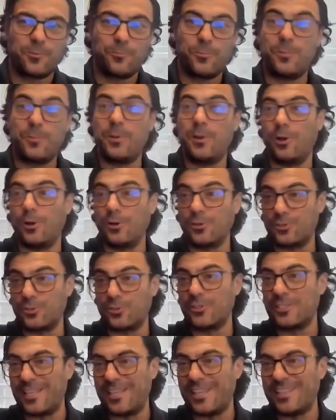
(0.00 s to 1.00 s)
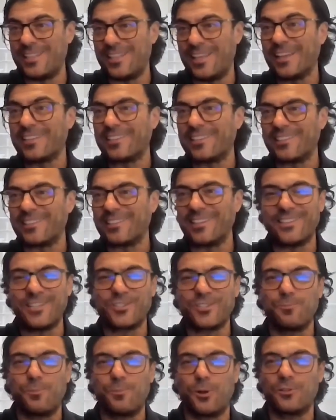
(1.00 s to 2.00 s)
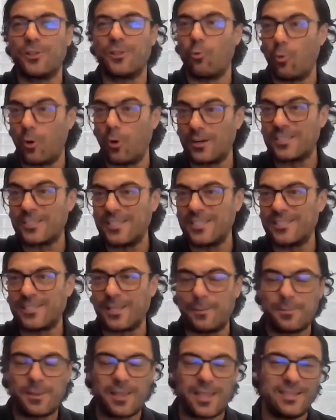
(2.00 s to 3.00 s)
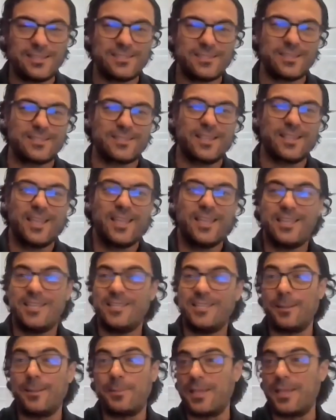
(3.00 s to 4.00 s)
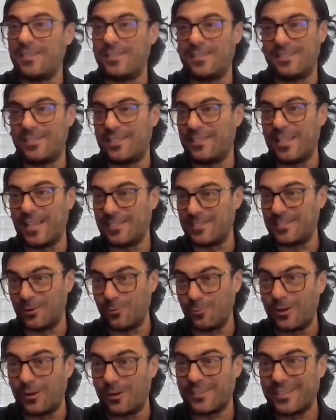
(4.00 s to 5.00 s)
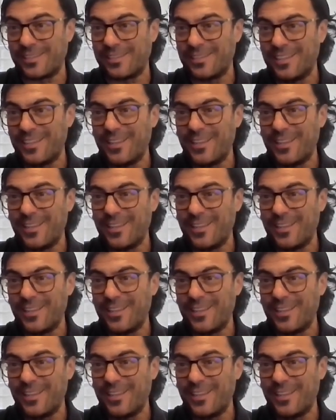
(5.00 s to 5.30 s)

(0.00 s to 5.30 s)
We will also see that this model works in some cases. In some cases, it doesn't work.